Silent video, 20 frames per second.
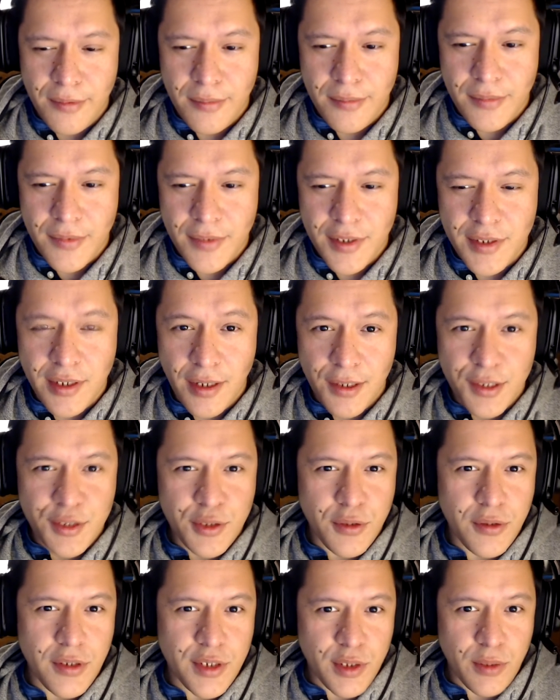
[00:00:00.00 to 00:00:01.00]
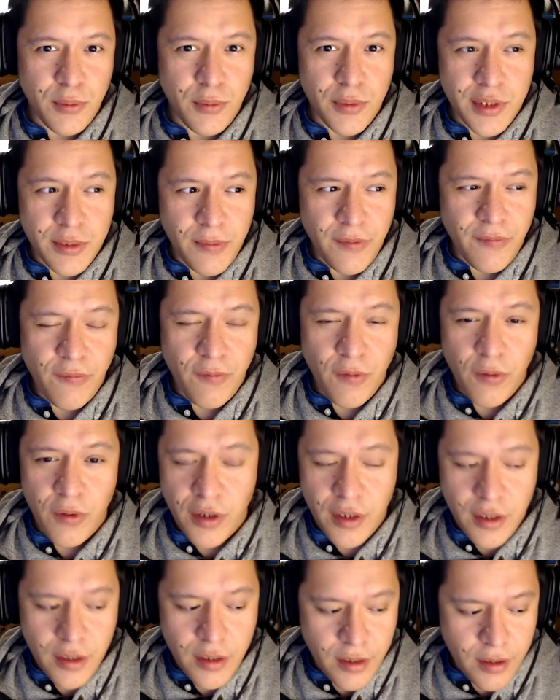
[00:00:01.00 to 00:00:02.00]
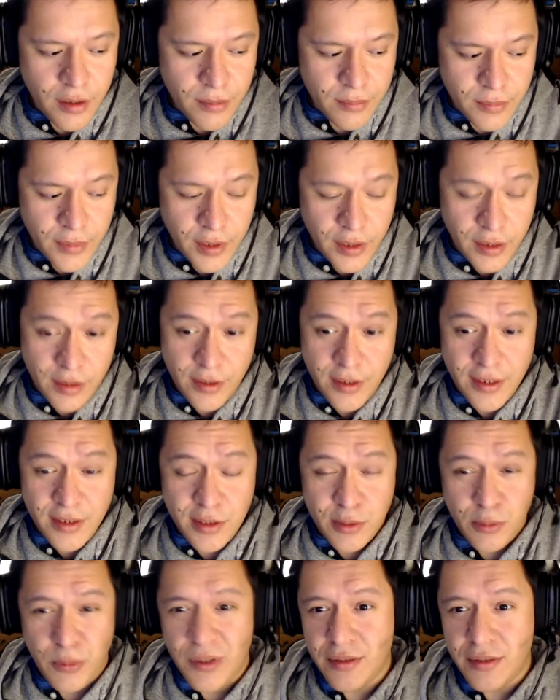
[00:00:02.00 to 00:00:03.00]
it's not as good as the ones before. This one.